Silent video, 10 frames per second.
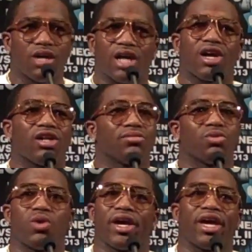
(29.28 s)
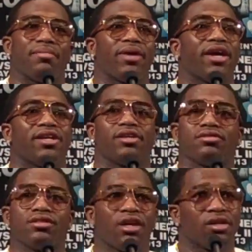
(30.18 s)
I call him the one hand bandit
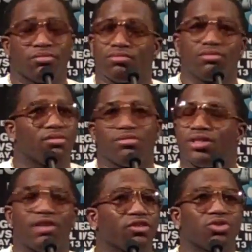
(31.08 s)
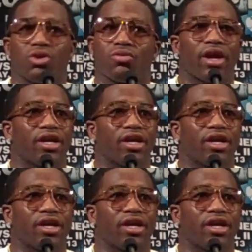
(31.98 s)
never threw a right